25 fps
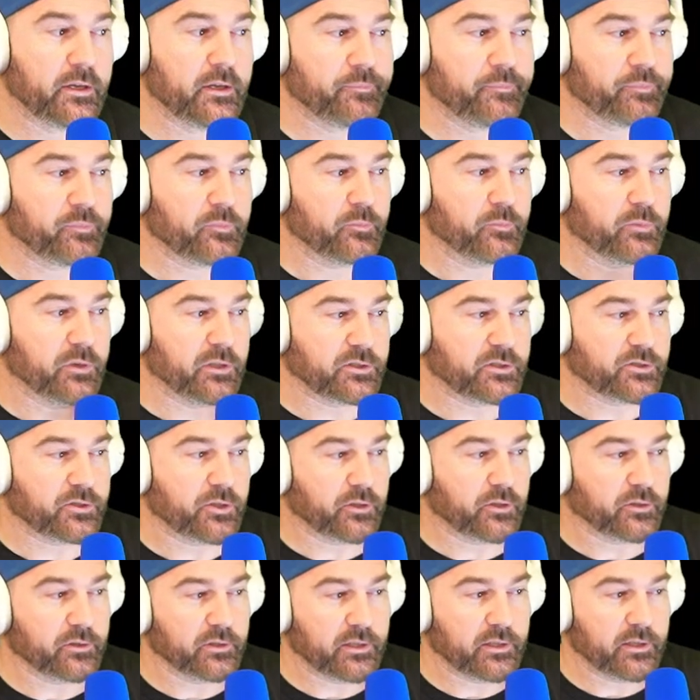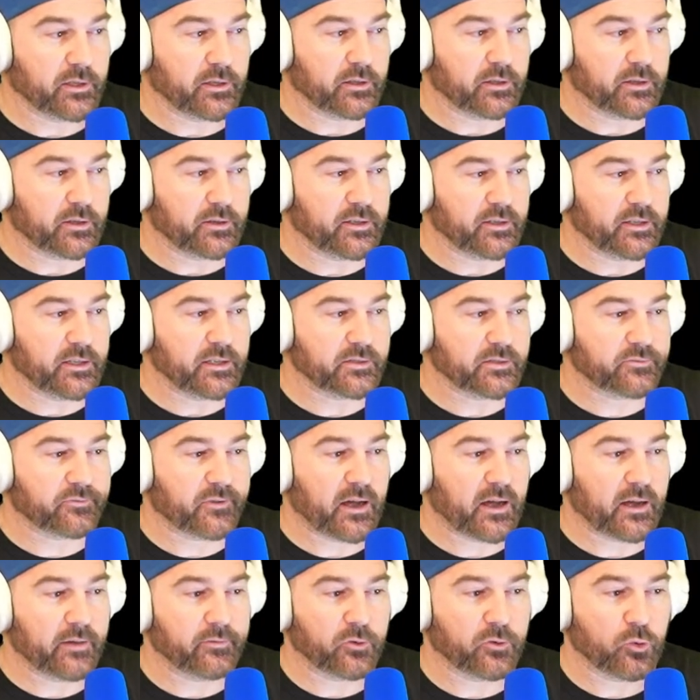but certainly these
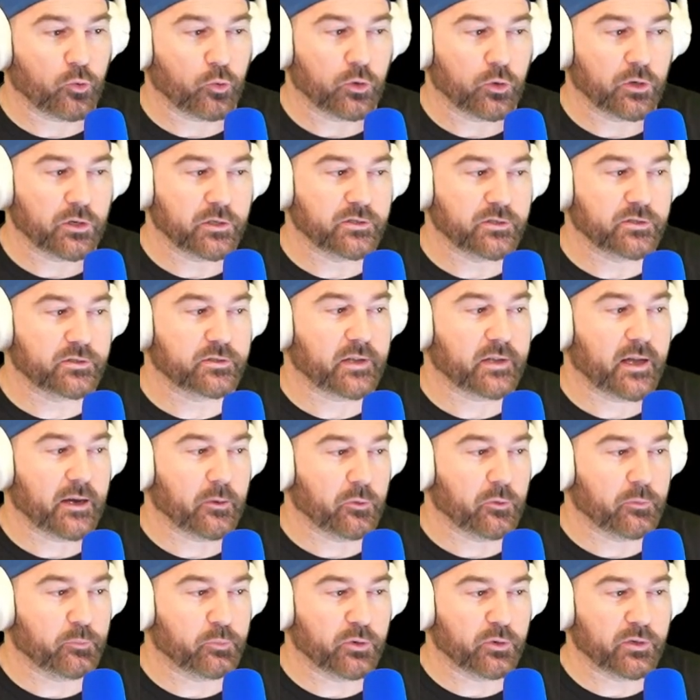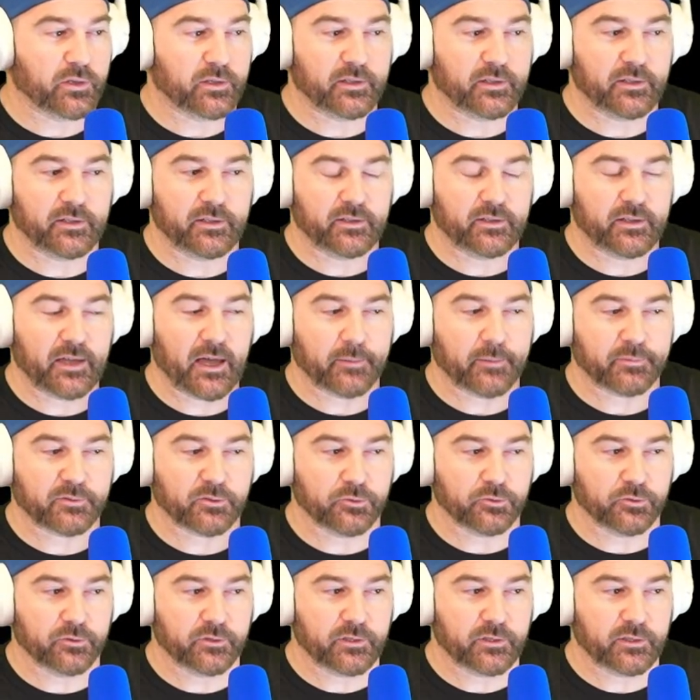5 chords I would put
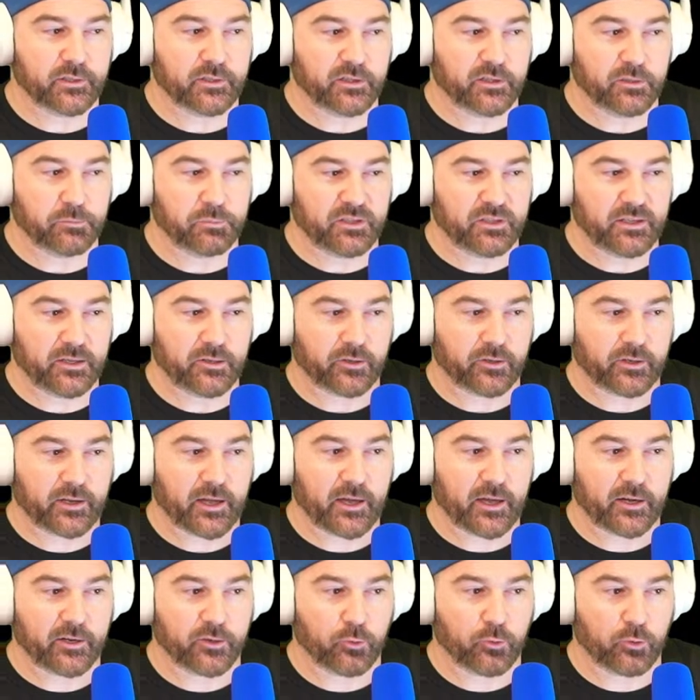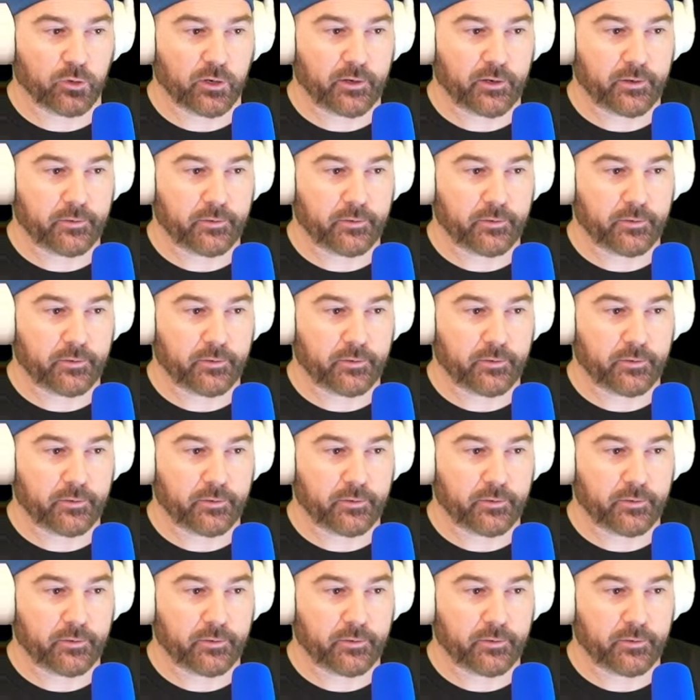absolutely in the beginner category.